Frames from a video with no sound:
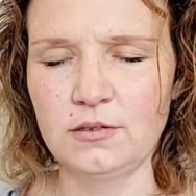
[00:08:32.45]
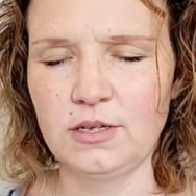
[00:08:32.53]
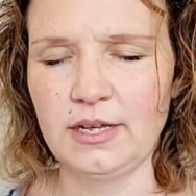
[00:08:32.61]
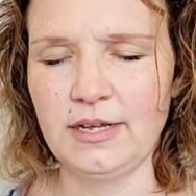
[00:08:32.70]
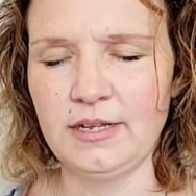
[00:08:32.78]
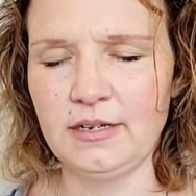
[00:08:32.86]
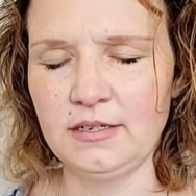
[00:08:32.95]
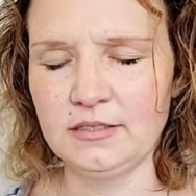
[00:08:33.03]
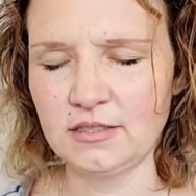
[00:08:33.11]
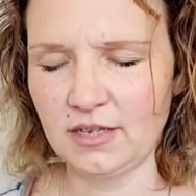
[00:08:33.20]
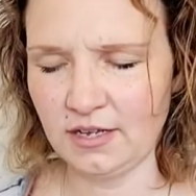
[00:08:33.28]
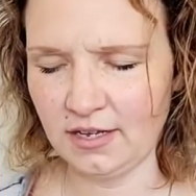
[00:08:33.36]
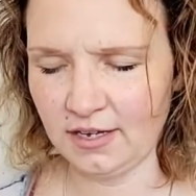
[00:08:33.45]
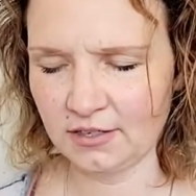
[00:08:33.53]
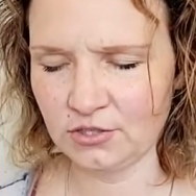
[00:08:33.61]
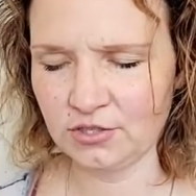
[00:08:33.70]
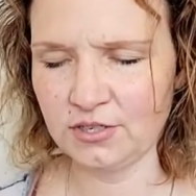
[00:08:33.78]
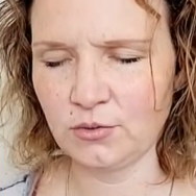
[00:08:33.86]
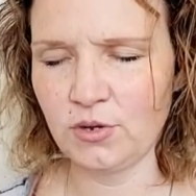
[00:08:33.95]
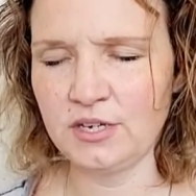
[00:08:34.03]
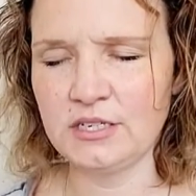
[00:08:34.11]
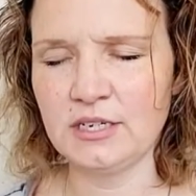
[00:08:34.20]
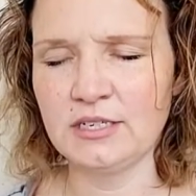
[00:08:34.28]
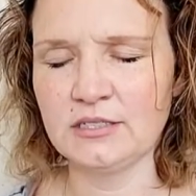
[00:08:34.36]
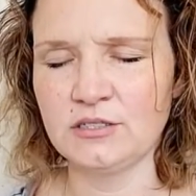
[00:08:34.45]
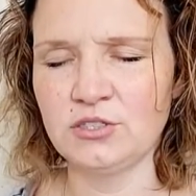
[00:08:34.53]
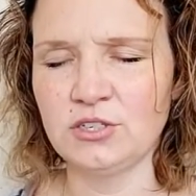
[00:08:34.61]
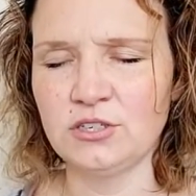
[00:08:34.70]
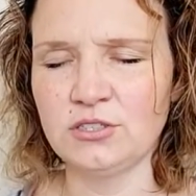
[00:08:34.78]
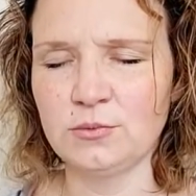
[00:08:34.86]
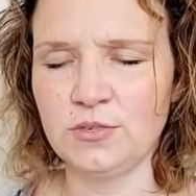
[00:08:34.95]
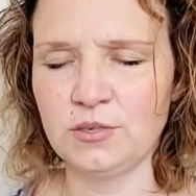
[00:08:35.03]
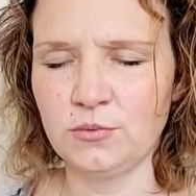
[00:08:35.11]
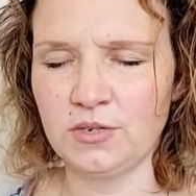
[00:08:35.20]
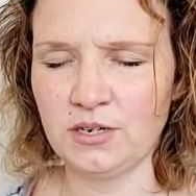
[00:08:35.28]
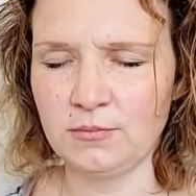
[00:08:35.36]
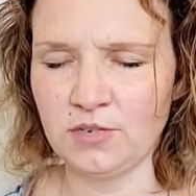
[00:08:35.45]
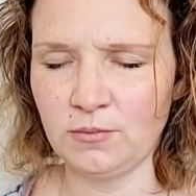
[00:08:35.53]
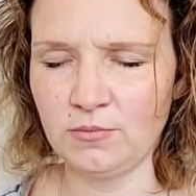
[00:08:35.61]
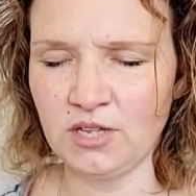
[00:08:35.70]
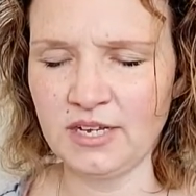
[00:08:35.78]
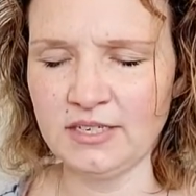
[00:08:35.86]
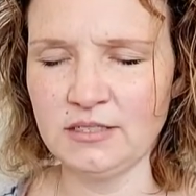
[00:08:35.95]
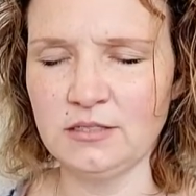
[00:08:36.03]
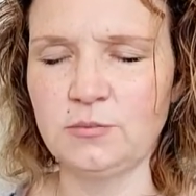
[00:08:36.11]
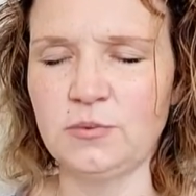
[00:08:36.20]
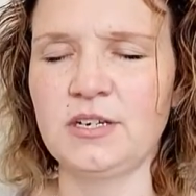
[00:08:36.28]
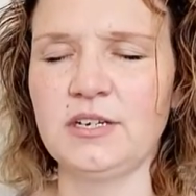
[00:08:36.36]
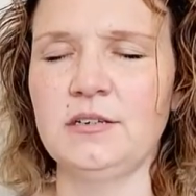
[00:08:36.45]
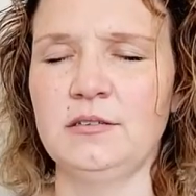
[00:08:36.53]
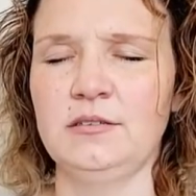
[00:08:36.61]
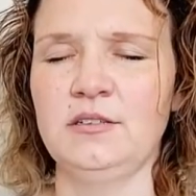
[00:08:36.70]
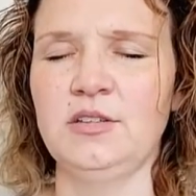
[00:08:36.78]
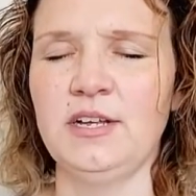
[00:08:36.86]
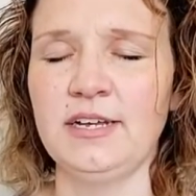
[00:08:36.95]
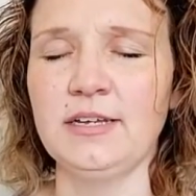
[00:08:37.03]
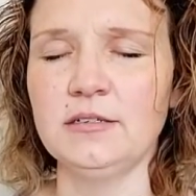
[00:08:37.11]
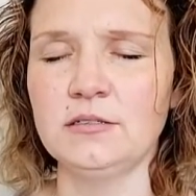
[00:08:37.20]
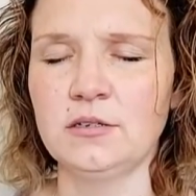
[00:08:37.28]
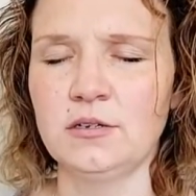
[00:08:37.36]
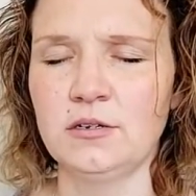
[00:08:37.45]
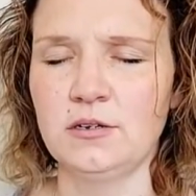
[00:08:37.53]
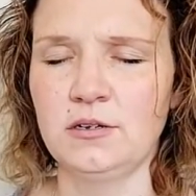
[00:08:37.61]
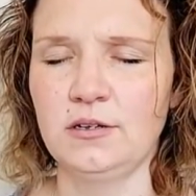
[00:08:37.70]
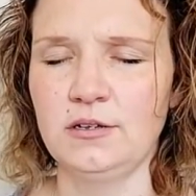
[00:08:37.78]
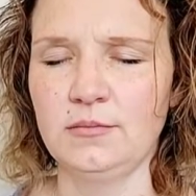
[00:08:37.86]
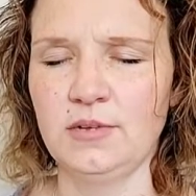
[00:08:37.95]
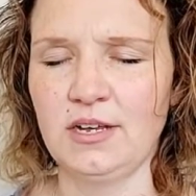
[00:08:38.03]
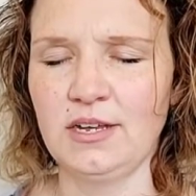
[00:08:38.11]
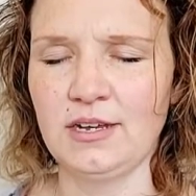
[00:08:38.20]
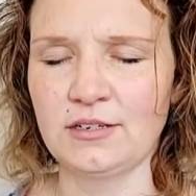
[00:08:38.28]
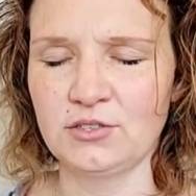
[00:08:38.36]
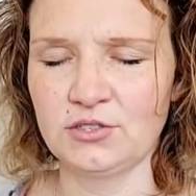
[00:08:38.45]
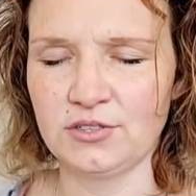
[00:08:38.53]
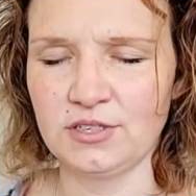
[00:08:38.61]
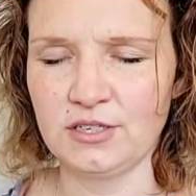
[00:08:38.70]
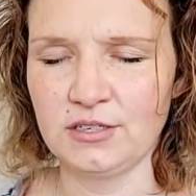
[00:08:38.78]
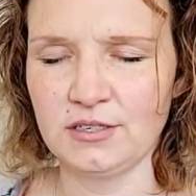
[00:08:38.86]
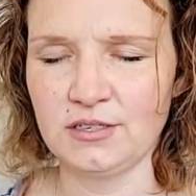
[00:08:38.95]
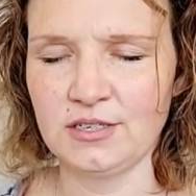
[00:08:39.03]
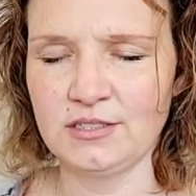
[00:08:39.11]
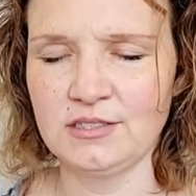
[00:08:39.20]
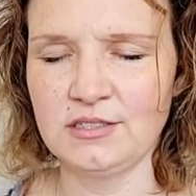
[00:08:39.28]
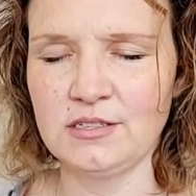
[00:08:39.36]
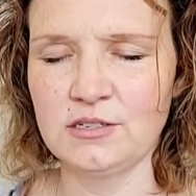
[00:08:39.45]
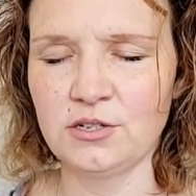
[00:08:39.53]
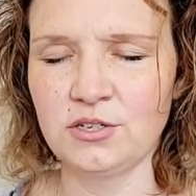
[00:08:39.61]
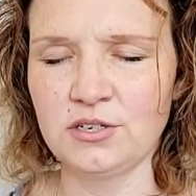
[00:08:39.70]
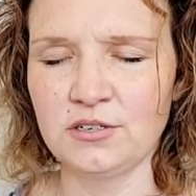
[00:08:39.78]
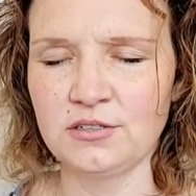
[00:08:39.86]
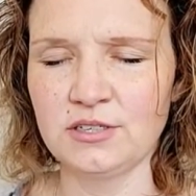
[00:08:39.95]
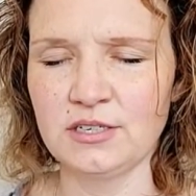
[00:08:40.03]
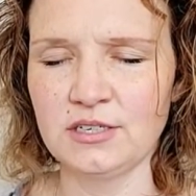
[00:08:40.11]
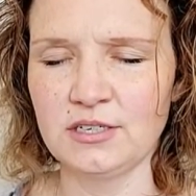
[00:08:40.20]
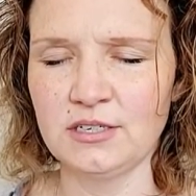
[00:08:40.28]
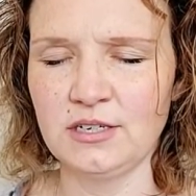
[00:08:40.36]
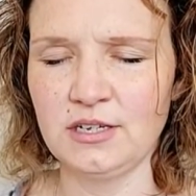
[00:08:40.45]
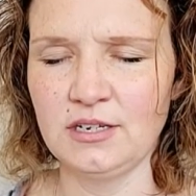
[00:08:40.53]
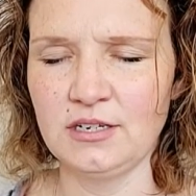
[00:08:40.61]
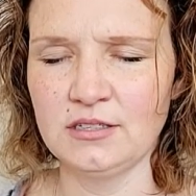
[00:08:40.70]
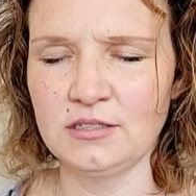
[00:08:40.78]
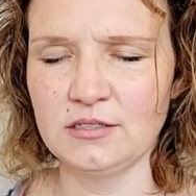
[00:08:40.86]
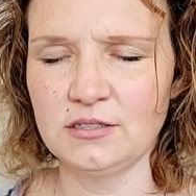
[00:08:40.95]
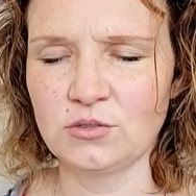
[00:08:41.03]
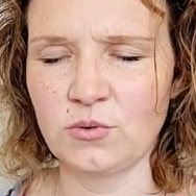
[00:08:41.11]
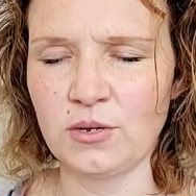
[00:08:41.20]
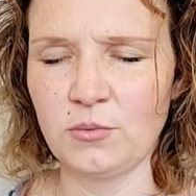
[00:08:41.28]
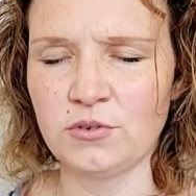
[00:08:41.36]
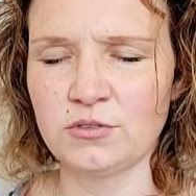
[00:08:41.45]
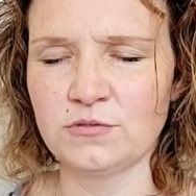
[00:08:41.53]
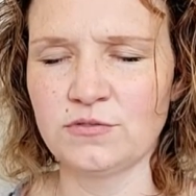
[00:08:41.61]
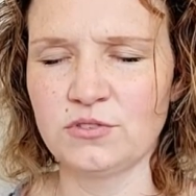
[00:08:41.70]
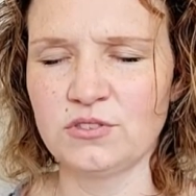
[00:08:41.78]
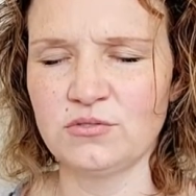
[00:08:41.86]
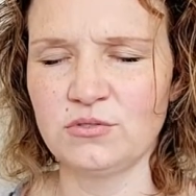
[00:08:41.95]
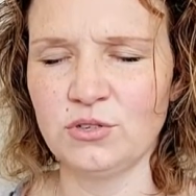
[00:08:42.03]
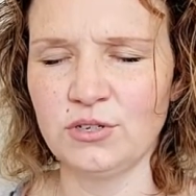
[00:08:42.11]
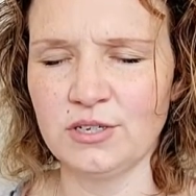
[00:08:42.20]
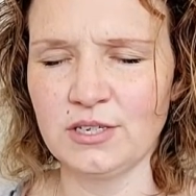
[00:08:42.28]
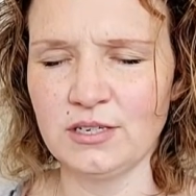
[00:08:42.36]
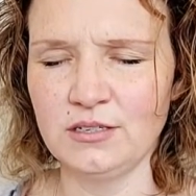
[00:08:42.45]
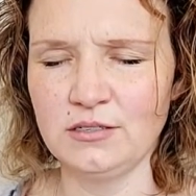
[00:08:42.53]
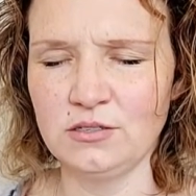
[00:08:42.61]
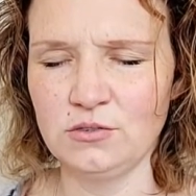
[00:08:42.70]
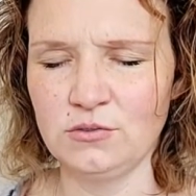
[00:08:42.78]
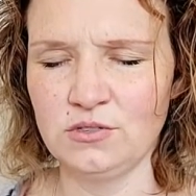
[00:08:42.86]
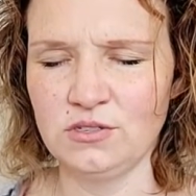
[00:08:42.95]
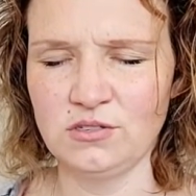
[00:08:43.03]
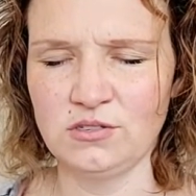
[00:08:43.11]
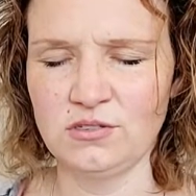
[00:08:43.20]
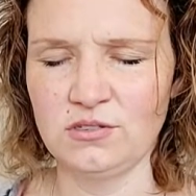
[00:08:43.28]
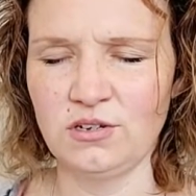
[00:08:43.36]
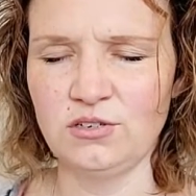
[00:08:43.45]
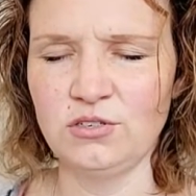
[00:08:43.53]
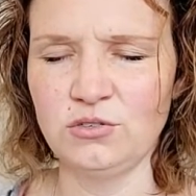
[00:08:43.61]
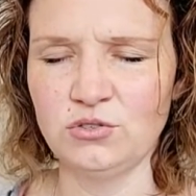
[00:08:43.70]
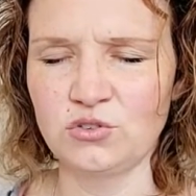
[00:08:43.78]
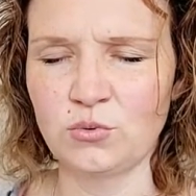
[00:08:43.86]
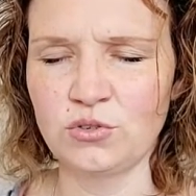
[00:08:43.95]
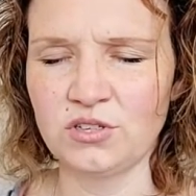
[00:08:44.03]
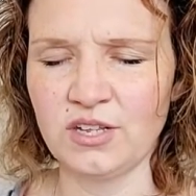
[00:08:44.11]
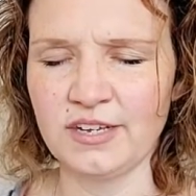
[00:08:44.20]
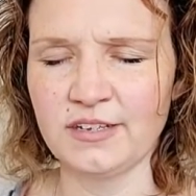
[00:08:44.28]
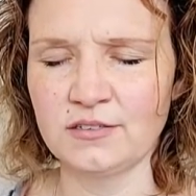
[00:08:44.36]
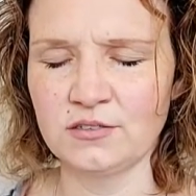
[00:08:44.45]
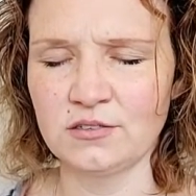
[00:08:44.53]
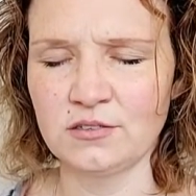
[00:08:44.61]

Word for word: And it's uh, actually quite a nice adjustment when I'm not blinded by the light. Um, I actually can see clearly, and, and it's, it's quite wonderful to look into this unusual light.